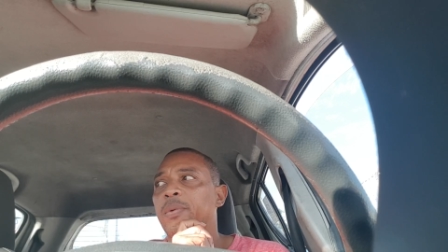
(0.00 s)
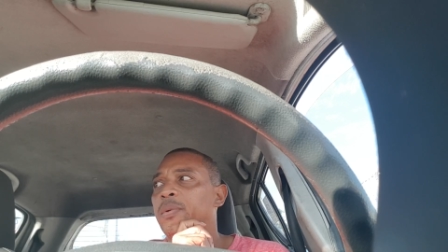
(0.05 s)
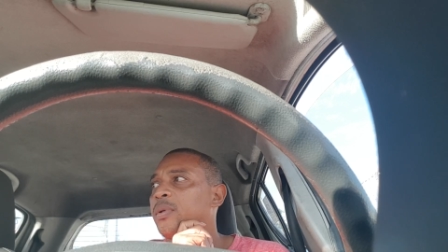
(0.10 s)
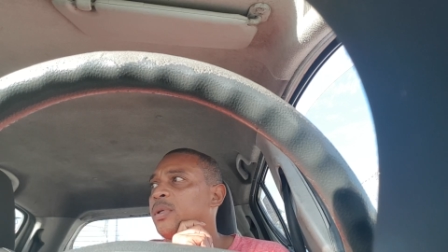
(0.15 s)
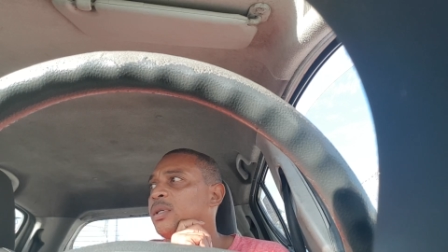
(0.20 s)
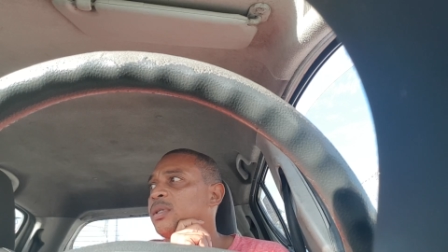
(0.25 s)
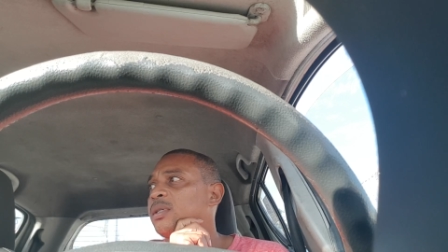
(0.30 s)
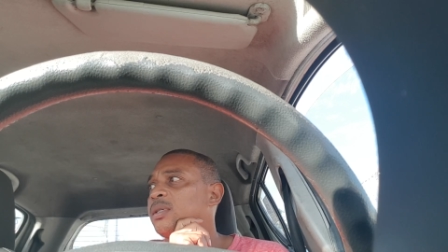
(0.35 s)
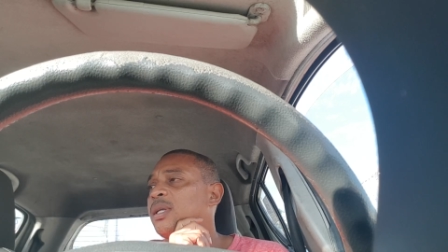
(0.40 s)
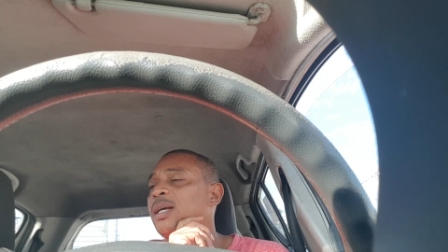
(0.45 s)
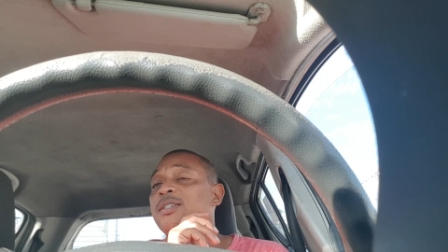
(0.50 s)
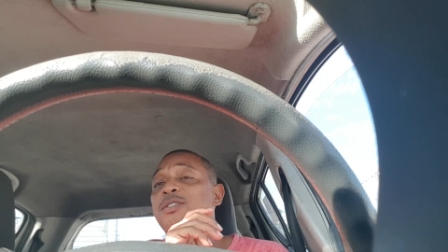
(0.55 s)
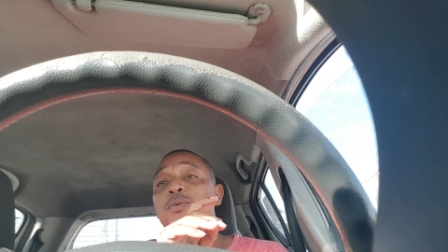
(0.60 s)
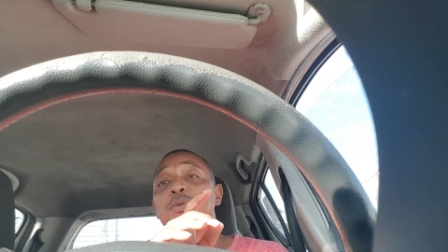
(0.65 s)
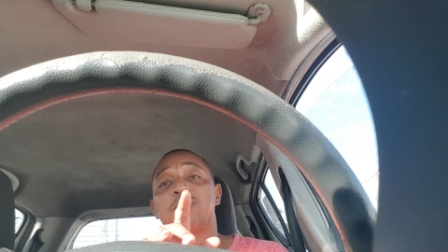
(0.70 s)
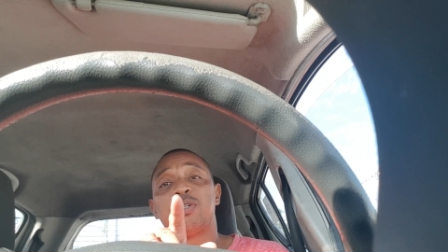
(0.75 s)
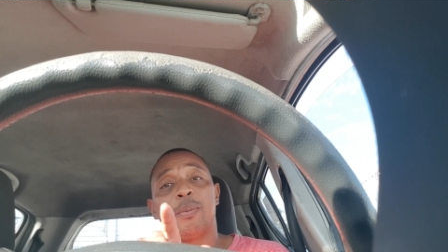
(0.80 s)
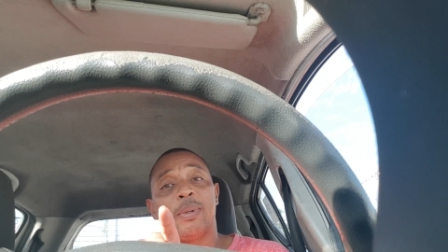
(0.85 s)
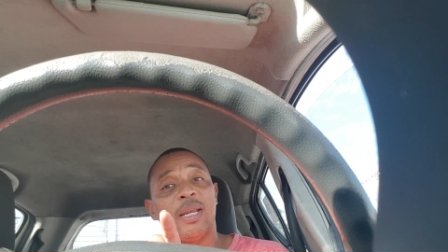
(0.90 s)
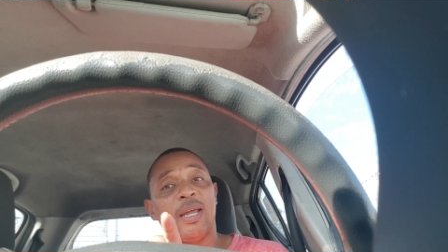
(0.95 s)
Because that's
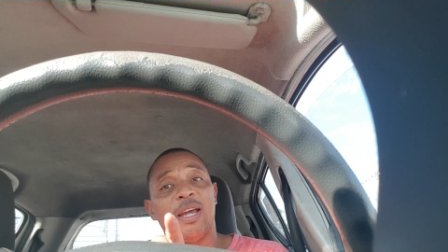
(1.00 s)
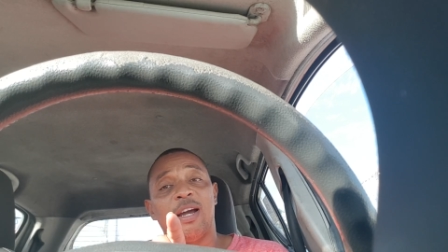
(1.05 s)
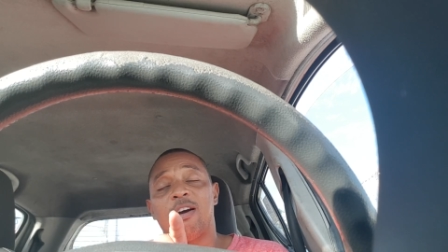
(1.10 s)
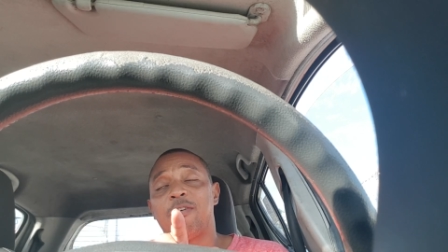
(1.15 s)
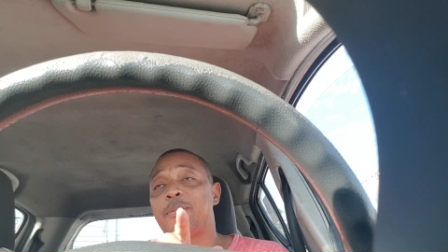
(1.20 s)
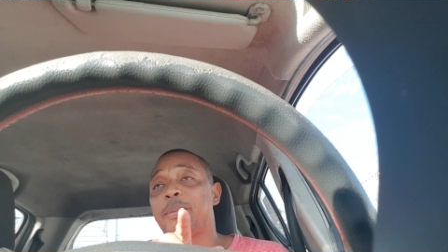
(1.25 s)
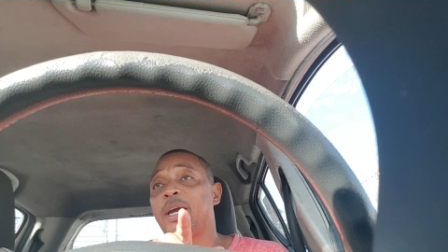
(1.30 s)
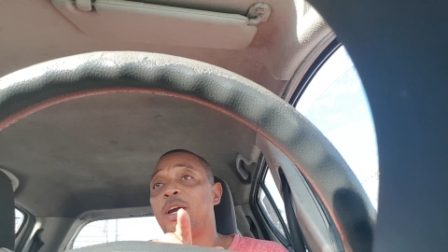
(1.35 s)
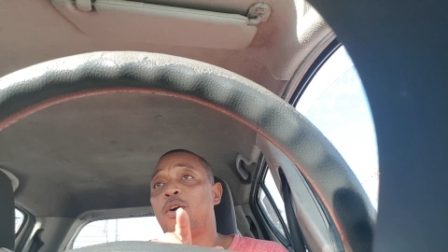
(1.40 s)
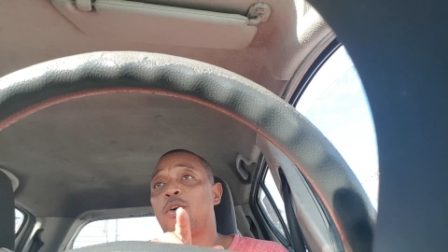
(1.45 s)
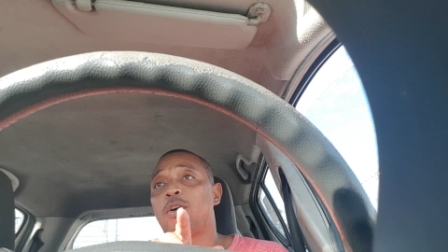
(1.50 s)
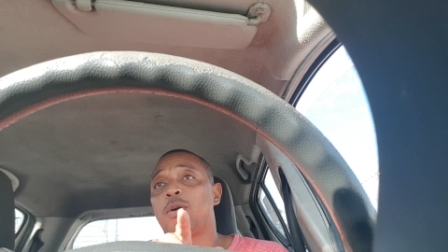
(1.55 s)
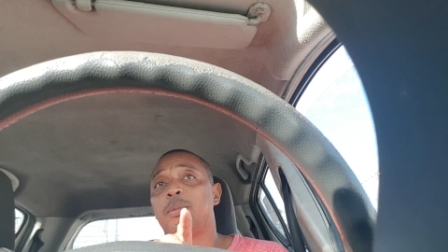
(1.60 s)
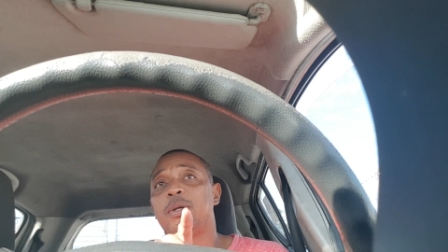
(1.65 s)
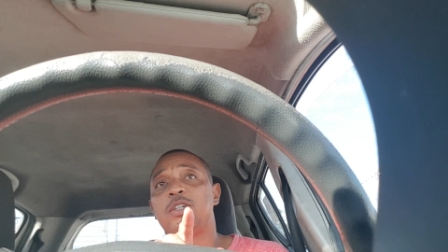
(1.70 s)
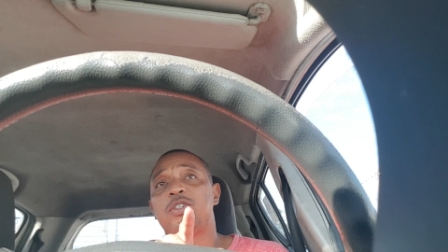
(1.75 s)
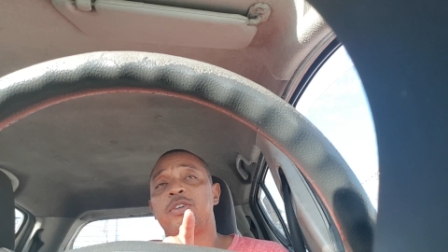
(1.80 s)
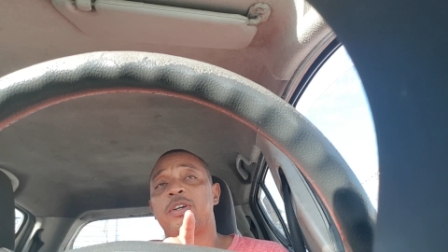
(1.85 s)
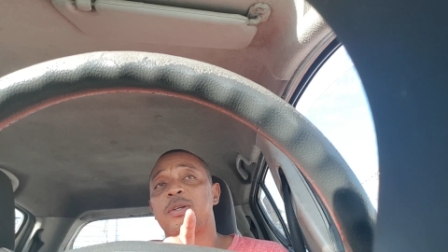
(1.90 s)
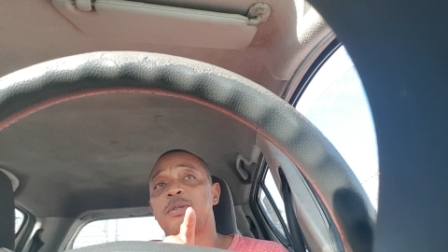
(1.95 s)
usually when I have my
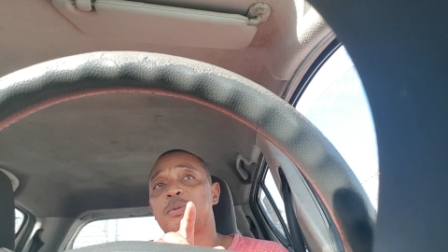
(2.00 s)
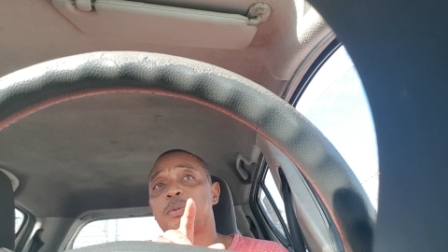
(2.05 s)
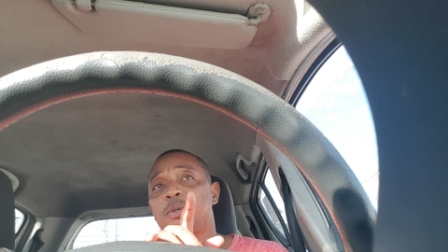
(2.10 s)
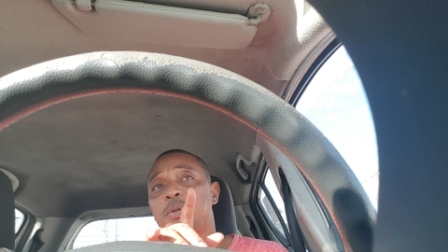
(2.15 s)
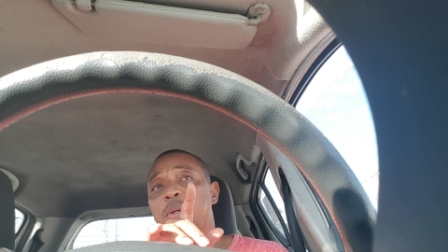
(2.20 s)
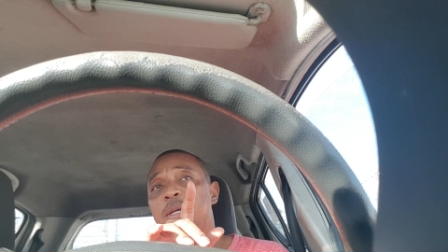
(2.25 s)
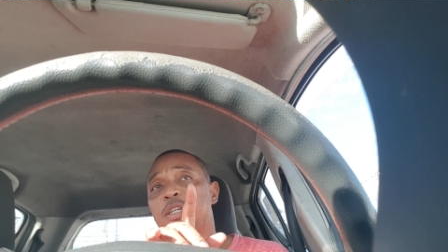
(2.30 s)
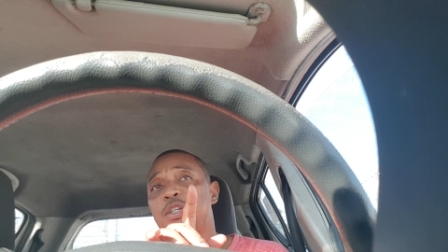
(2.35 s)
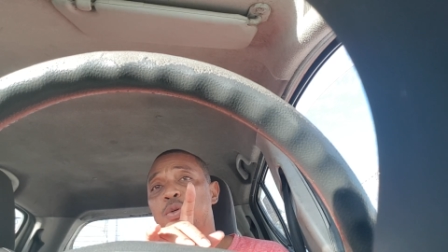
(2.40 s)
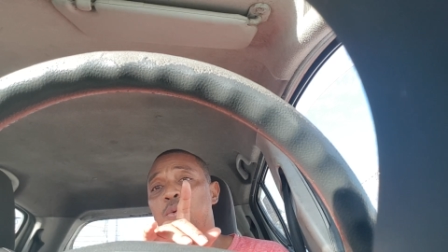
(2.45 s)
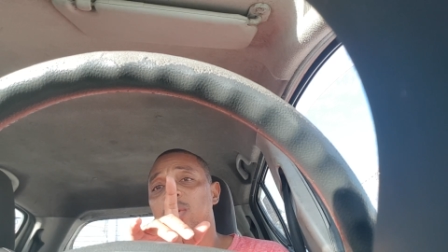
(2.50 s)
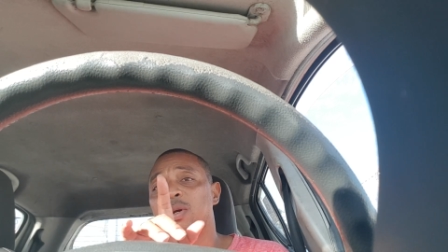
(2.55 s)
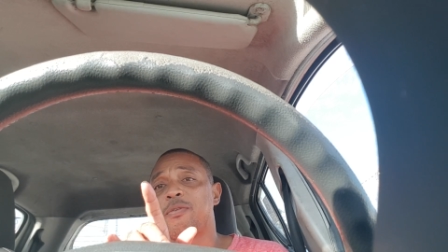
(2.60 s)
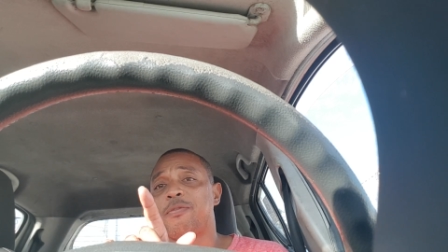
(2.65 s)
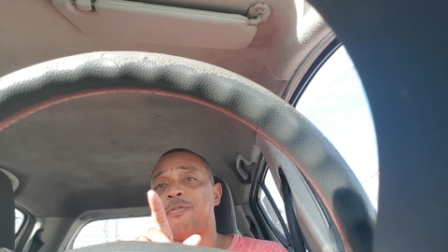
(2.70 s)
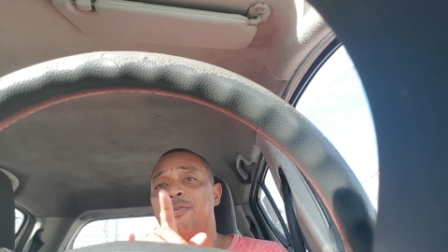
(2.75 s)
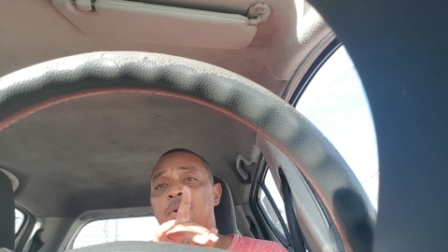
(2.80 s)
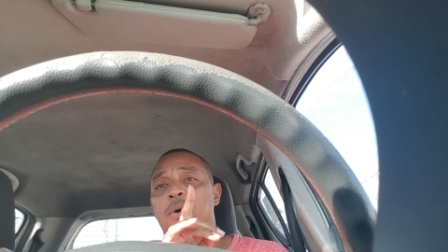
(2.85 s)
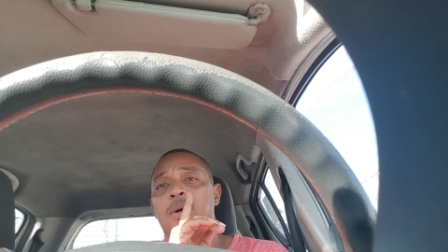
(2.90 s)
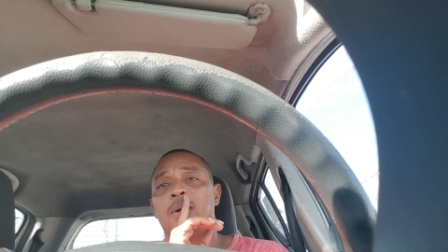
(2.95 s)
horrible dreams, between 2 and
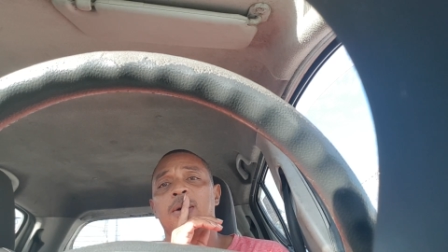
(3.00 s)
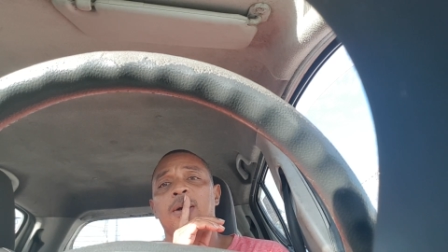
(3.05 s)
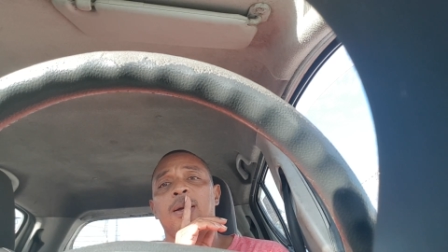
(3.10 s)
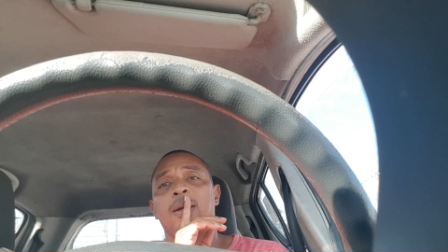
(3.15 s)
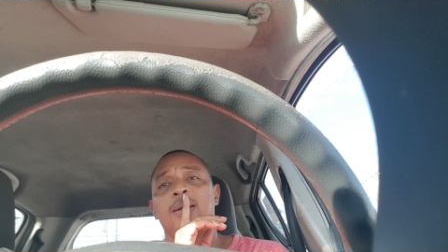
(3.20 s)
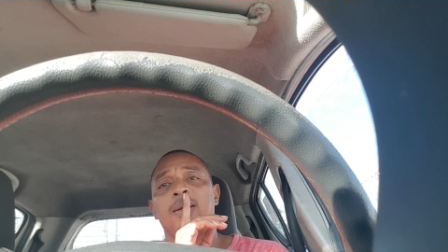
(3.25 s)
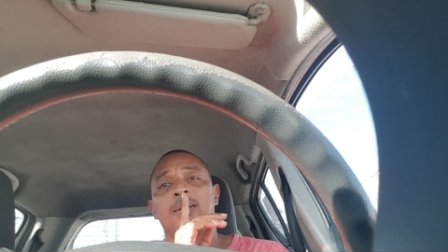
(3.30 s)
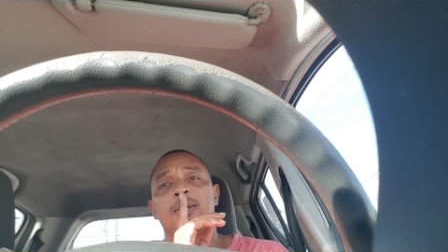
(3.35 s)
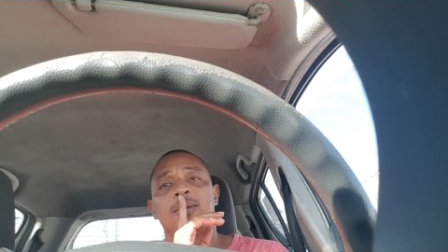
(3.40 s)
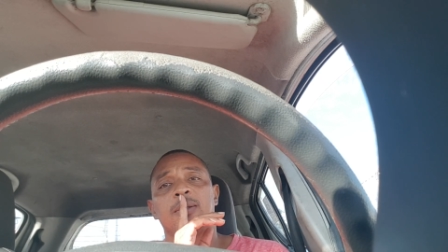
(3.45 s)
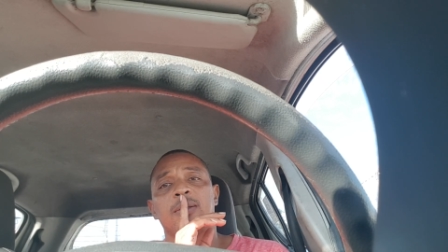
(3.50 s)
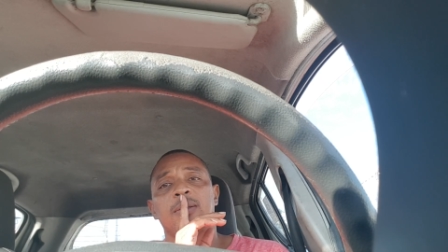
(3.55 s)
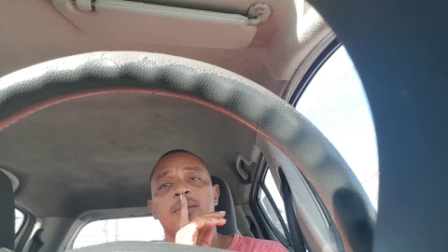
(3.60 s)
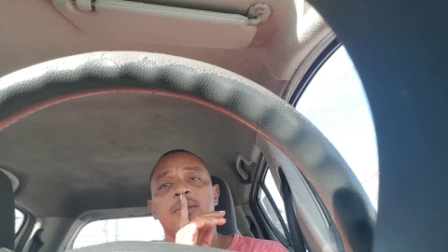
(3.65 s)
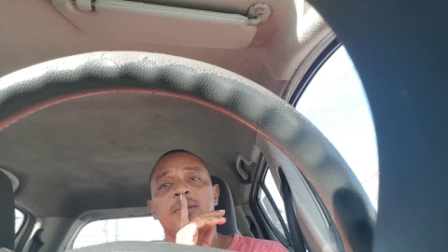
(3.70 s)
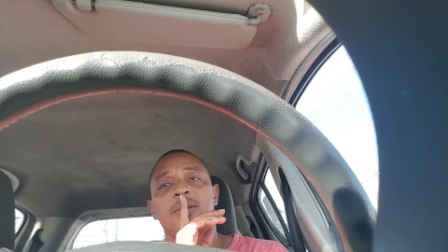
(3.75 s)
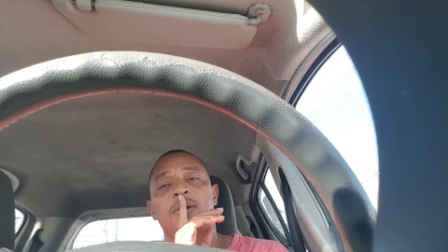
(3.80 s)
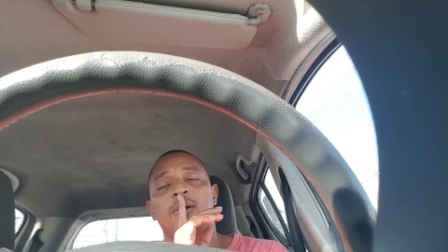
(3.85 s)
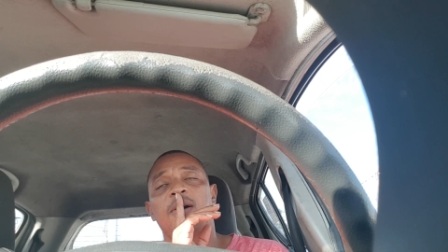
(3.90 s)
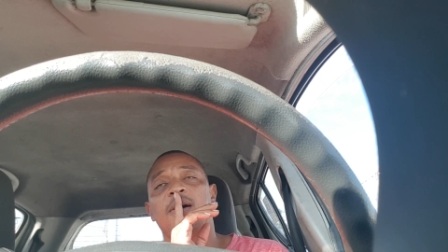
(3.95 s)
4.
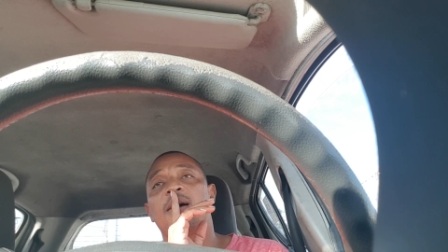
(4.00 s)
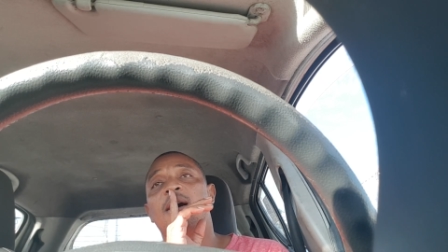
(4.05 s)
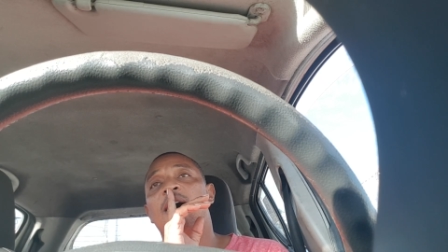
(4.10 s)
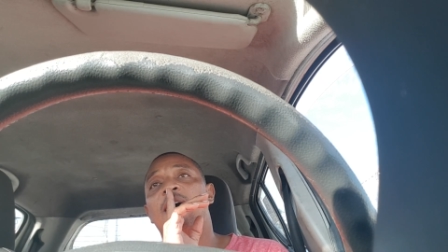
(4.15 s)
Or